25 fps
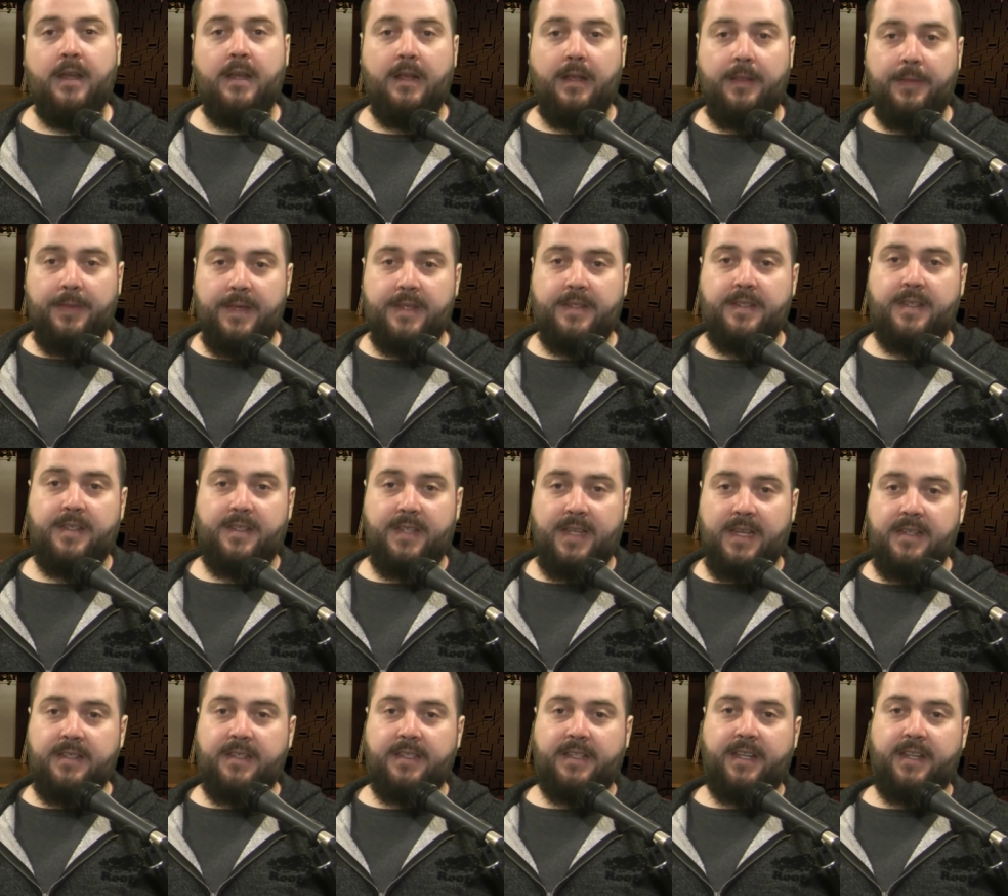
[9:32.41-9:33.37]
This is
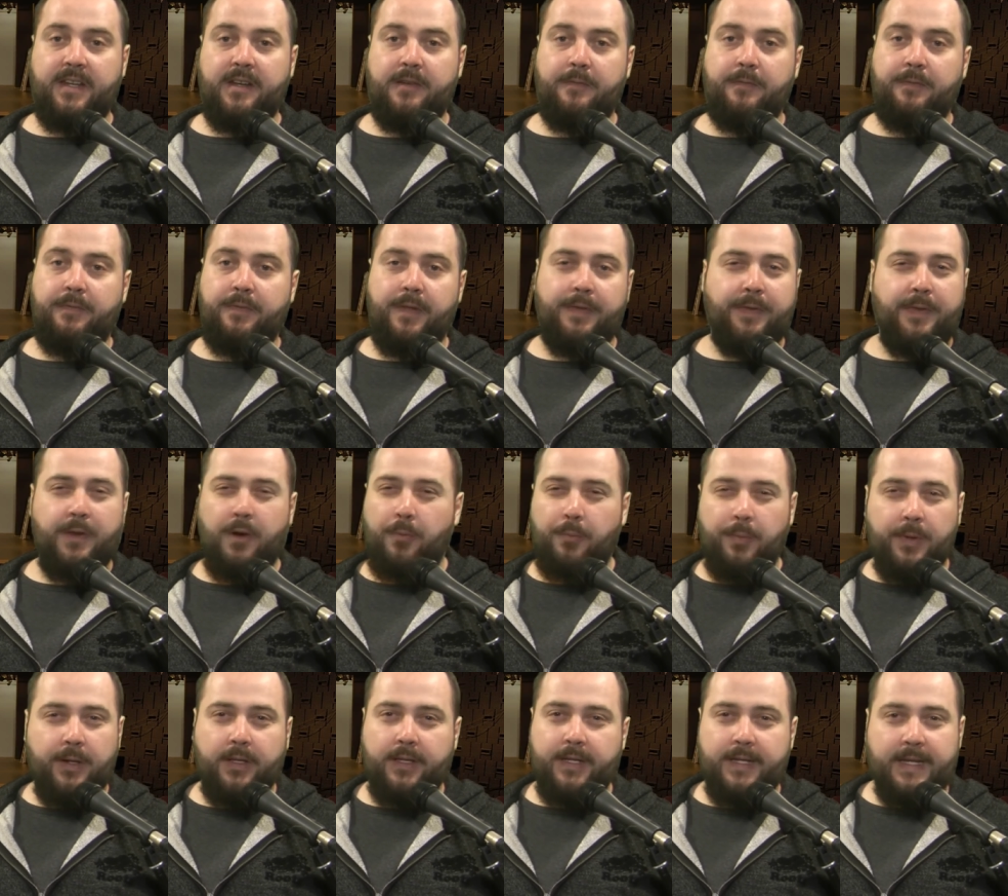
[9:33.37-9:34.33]
indicative that there
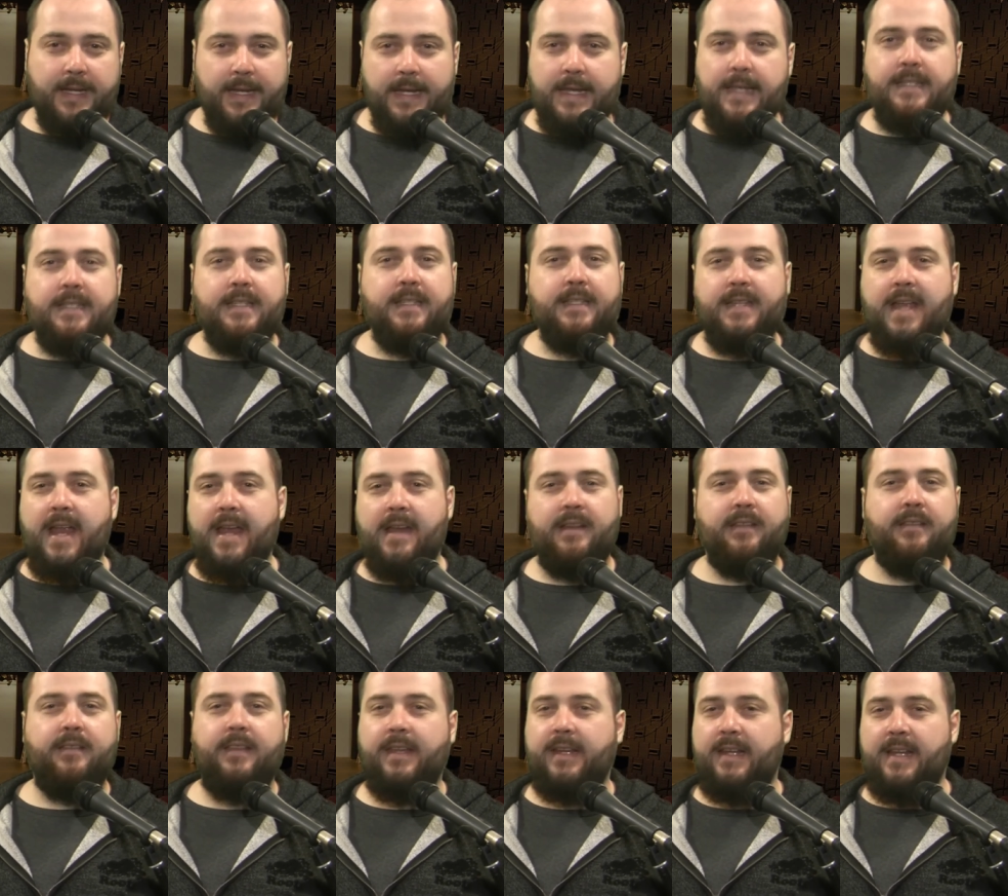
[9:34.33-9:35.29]
really isn't
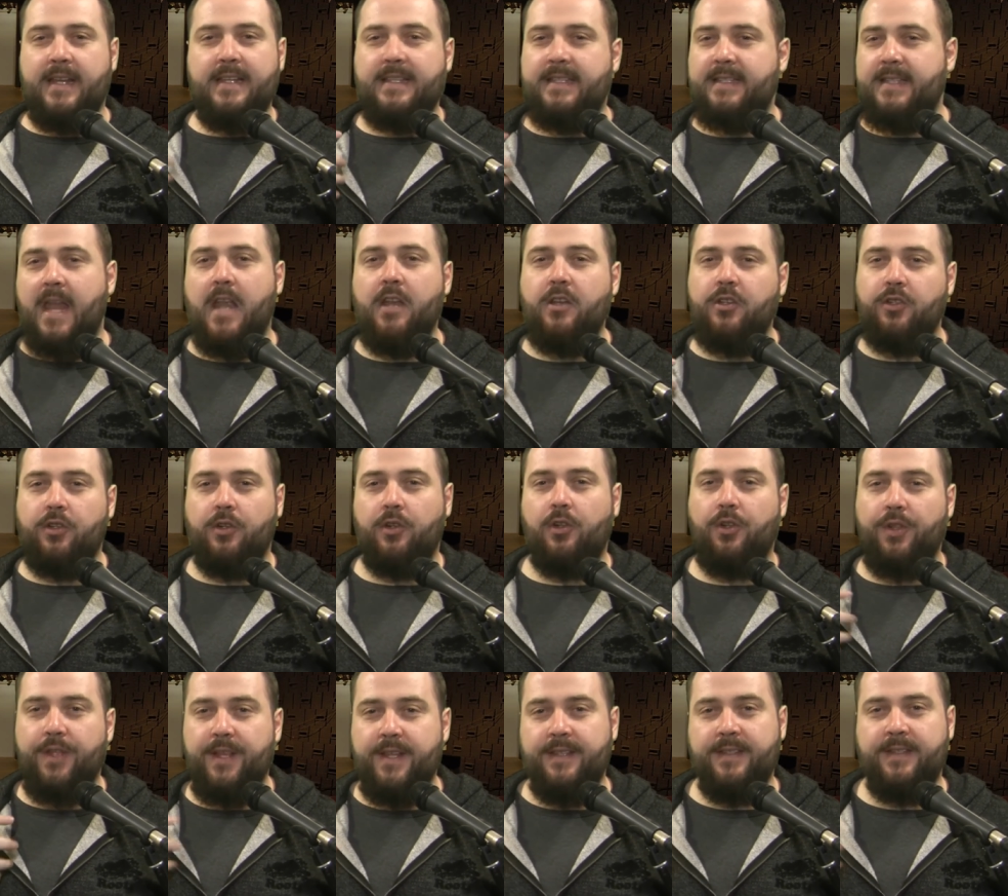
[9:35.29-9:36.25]
anything
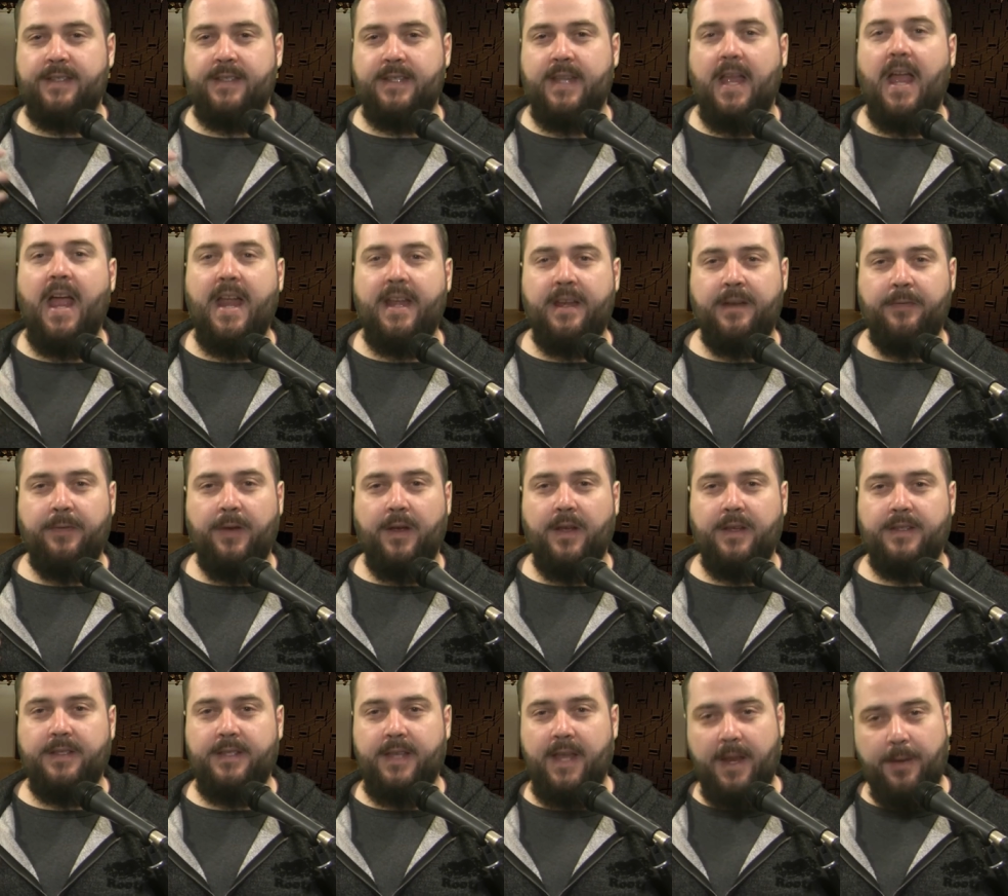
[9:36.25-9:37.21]
essential inside of
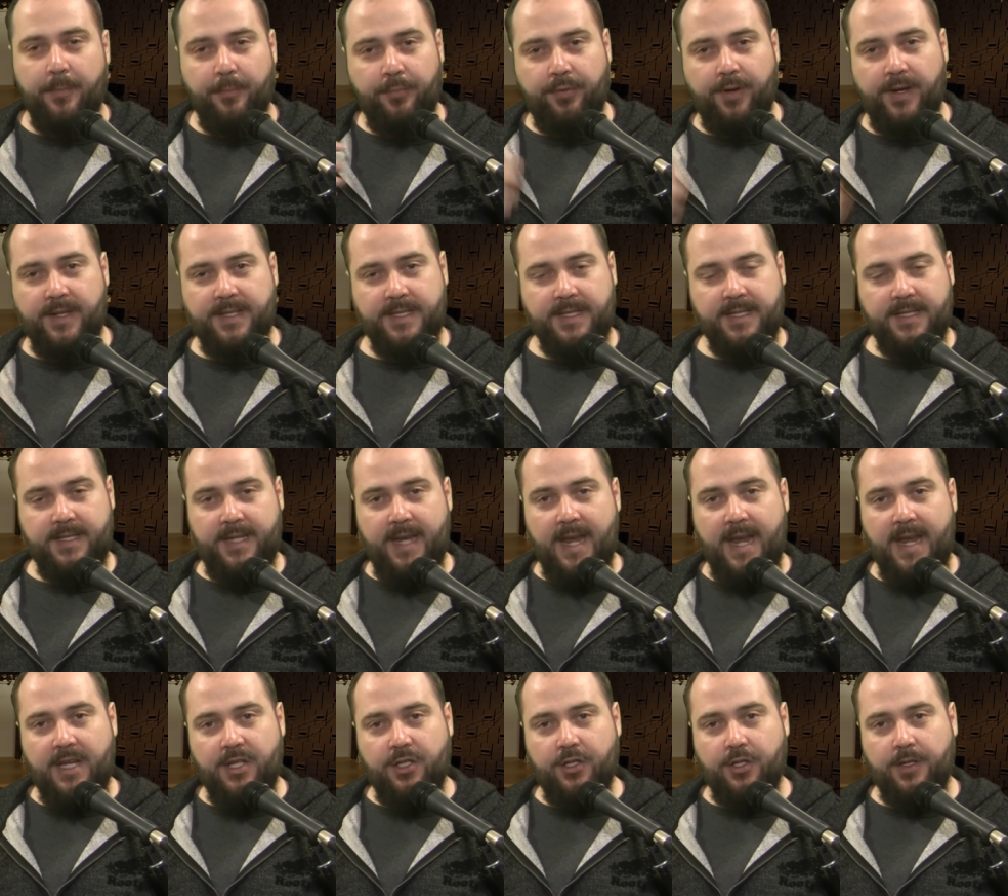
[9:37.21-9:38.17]
us, and
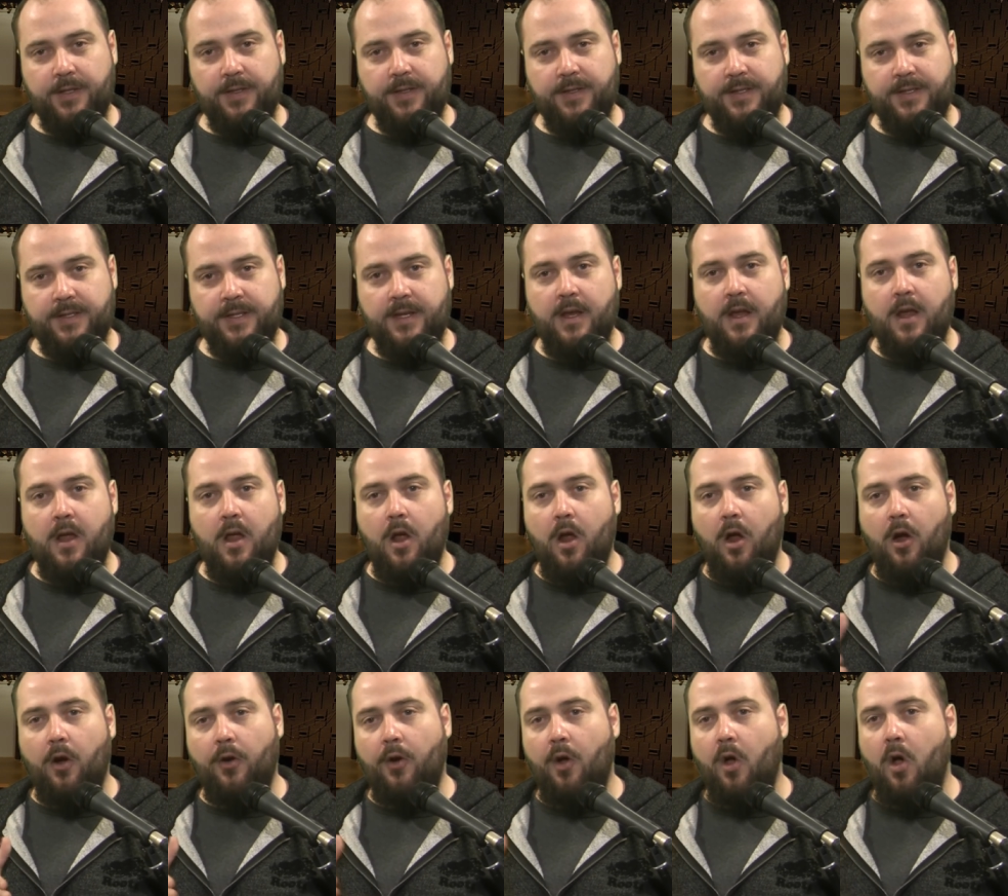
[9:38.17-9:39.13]
presentations
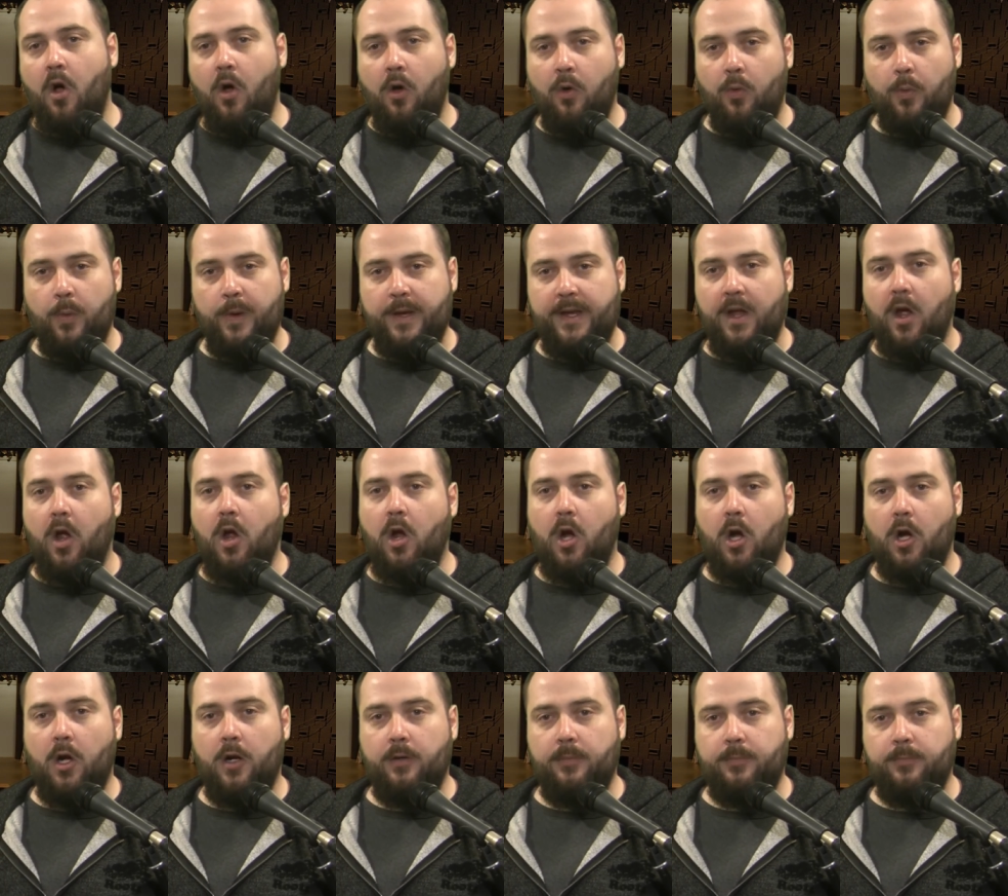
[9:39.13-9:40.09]
are all we
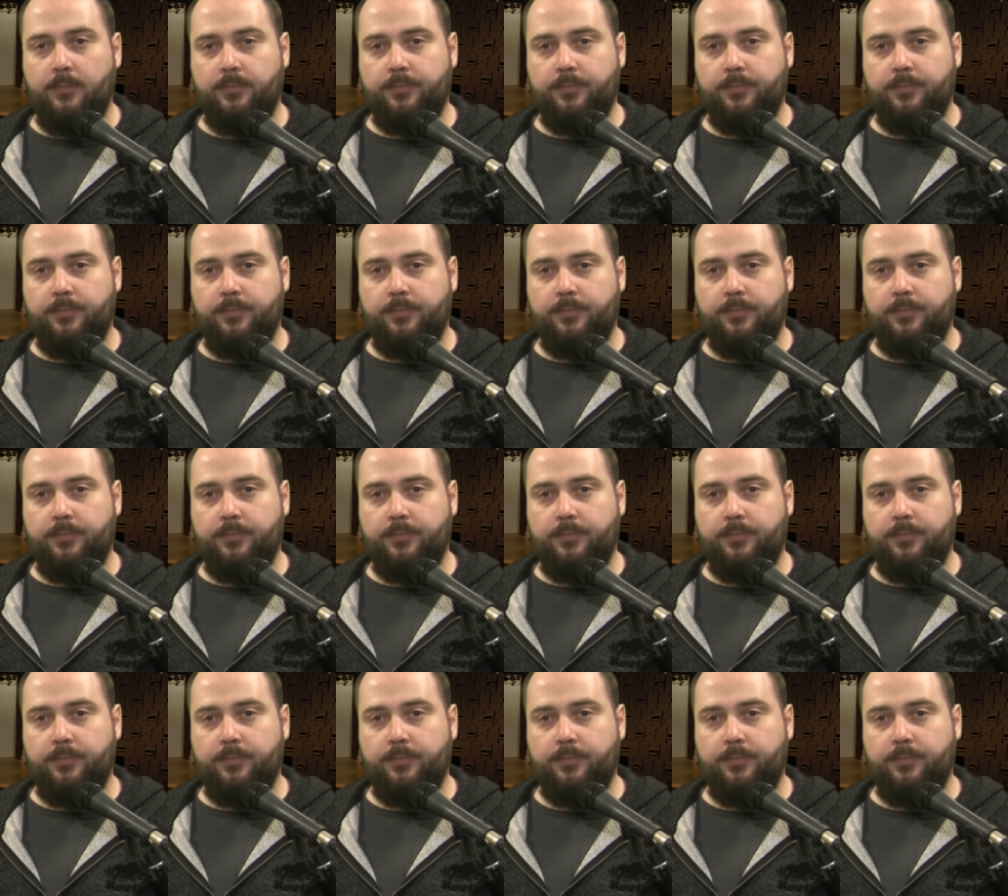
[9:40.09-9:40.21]
are.